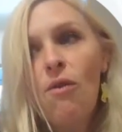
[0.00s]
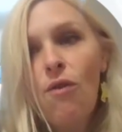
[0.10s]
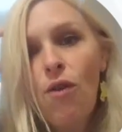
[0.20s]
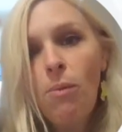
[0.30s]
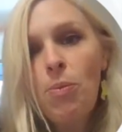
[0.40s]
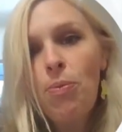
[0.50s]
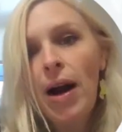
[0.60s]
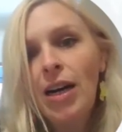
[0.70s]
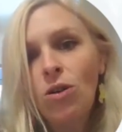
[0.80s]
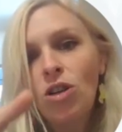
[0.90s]
From the
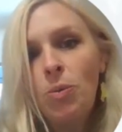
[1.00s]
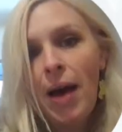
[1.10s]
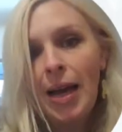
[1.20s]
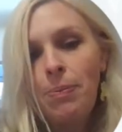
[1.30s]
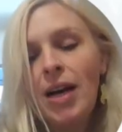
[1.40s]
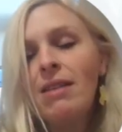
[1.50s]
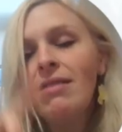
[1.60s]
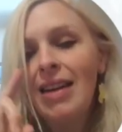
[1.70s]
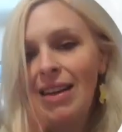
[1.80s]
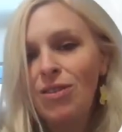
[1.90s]
brain onto paper
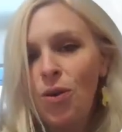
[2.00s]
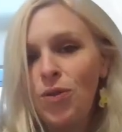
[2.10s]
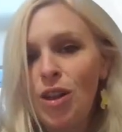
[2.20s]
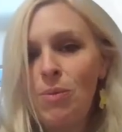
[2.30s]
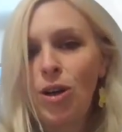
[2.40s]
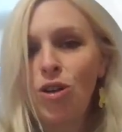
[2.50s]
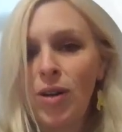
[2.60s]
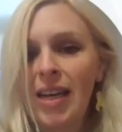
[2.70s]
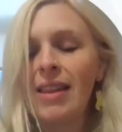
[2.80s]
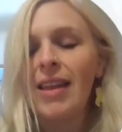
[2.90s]
is often the most
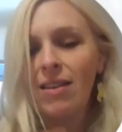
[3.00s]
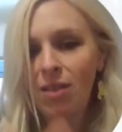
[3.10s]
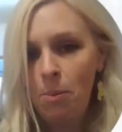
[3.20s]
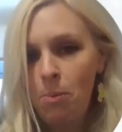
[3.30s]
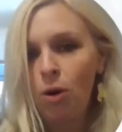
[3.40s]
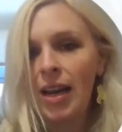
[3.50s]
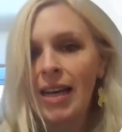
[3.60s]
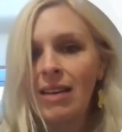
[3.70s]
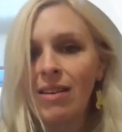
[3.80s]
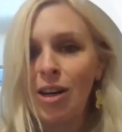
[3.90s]
tricky thing. So
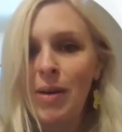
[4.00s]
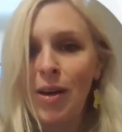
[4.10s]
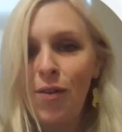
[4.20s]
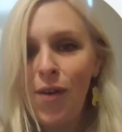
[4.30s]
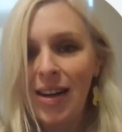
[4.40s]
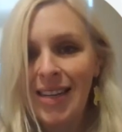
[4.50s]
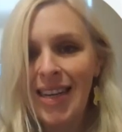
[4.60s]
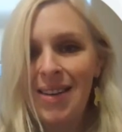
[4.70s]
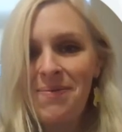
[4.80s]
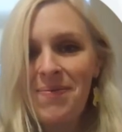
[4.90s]
modelling is going to be your friend
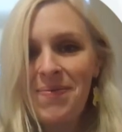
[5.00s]
here.